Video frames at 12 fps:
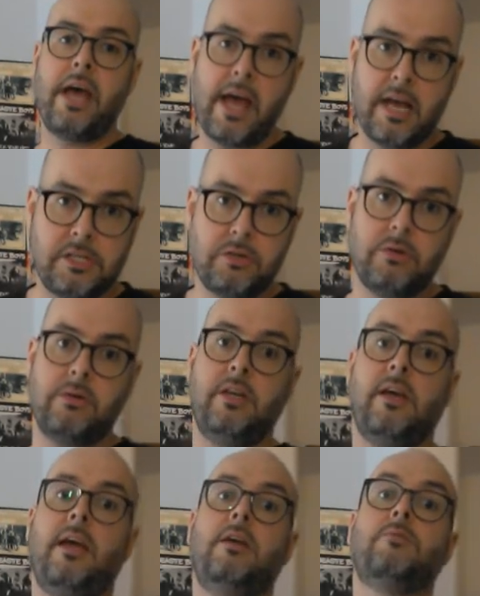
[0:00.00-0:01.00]

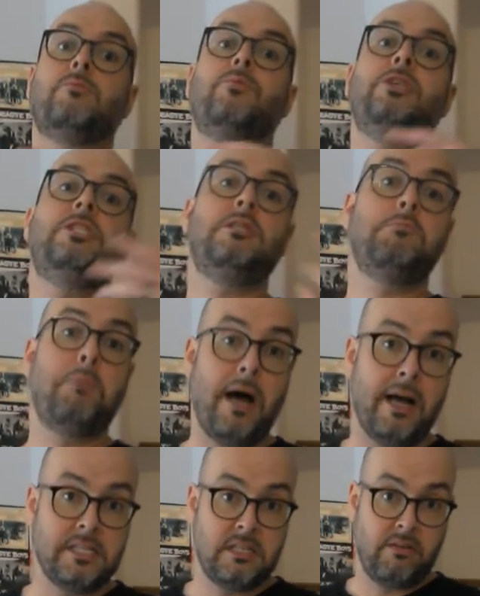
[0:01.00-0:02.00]
actually a
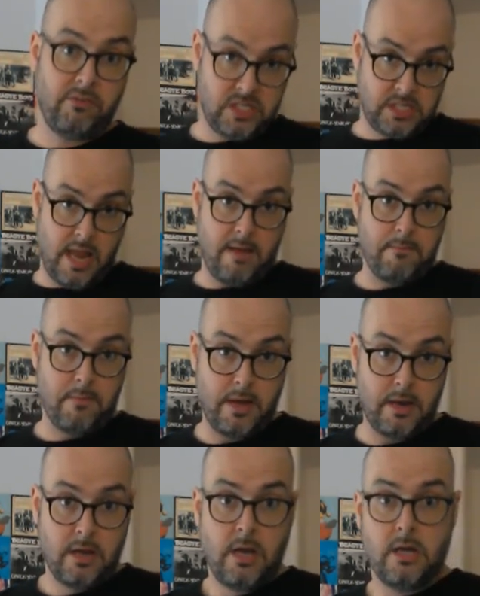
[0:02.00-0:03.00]
responsive
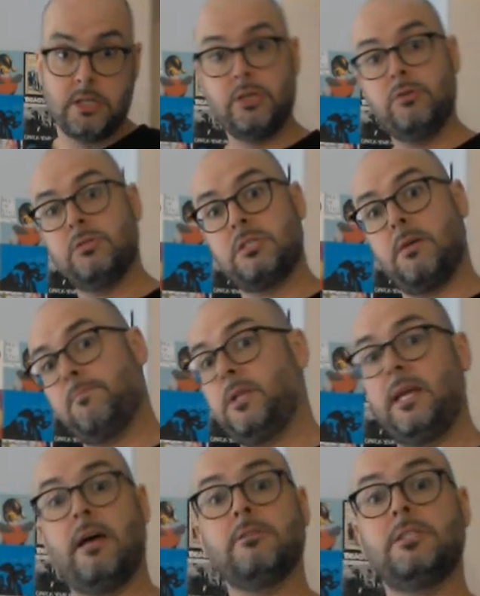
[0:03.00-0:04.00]
statement to
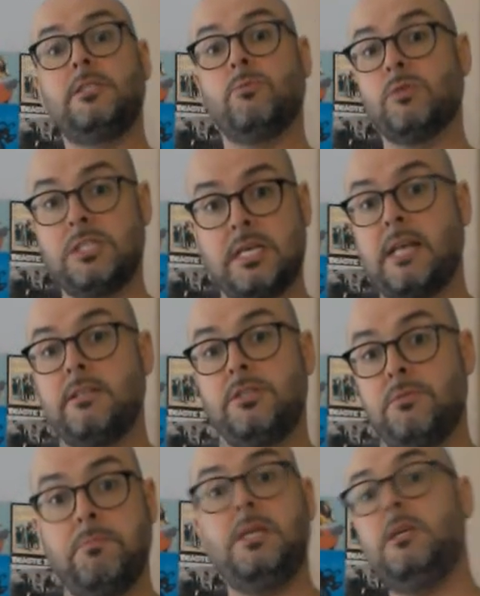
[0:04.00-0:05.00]
something else that was said to
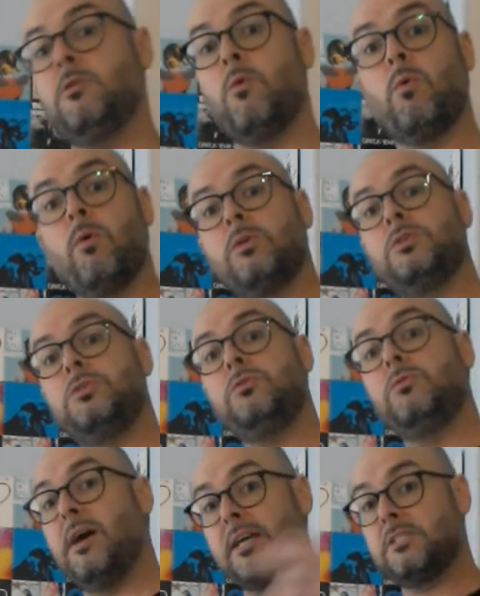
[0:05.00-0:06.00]
me or
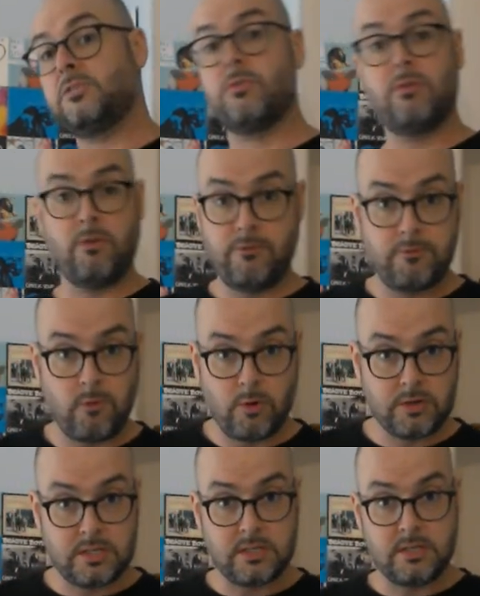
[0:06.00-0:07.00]
to external
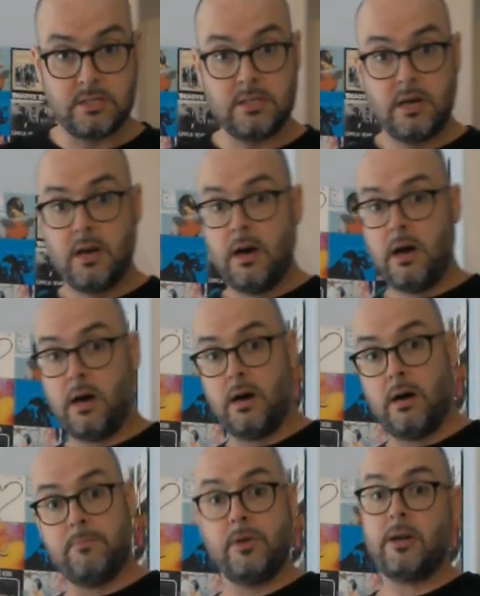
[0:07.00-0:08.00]
forces
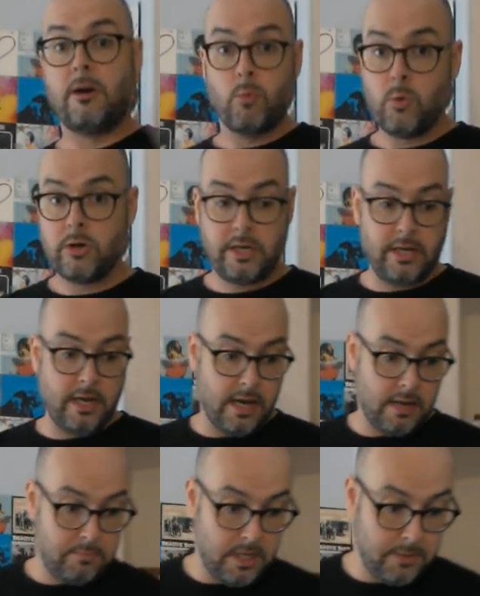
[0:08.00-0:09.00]
um, that are working
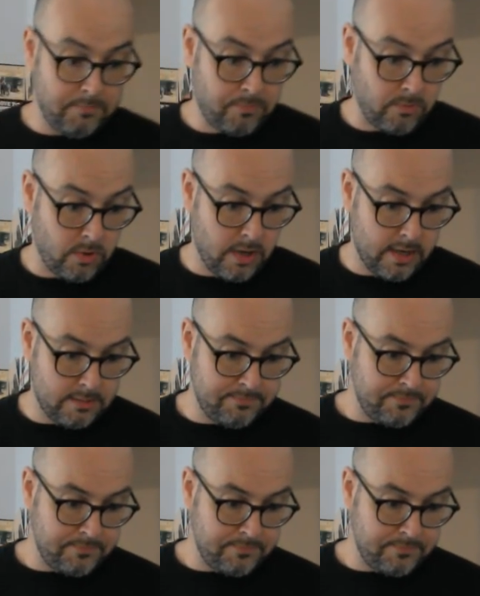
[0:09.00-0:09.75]
on me. Okay.